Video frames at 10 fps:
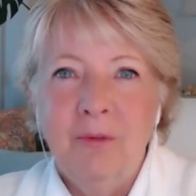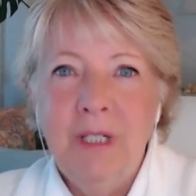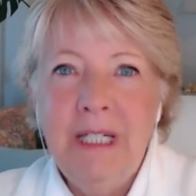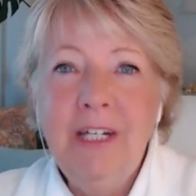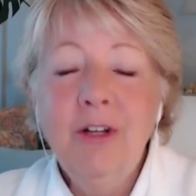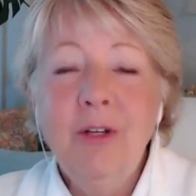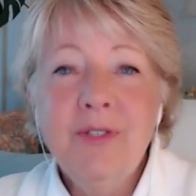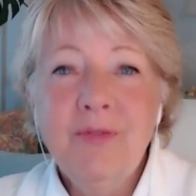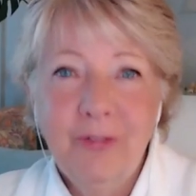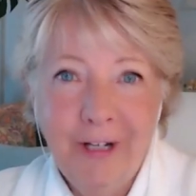We need
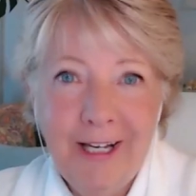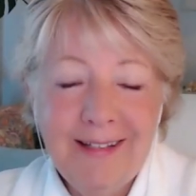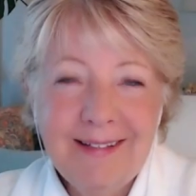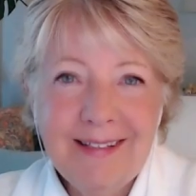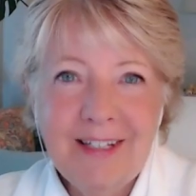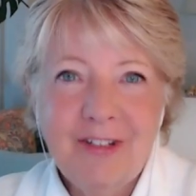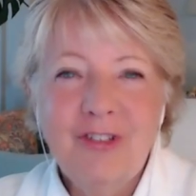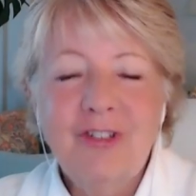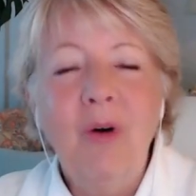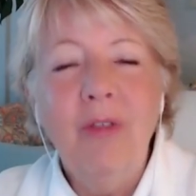close friends
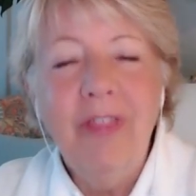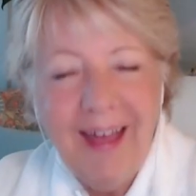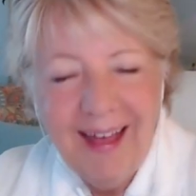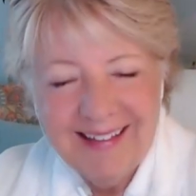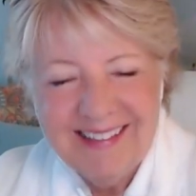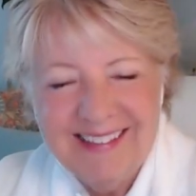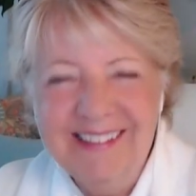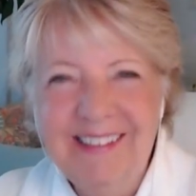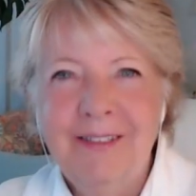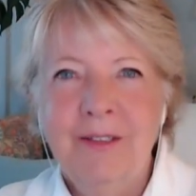so that
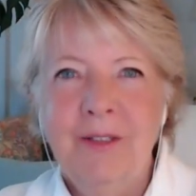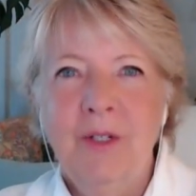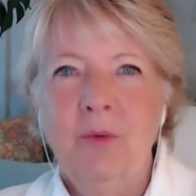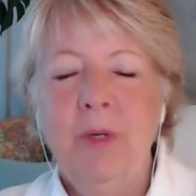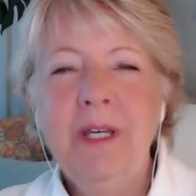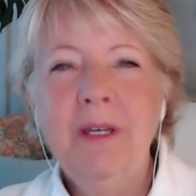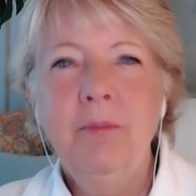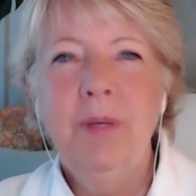we can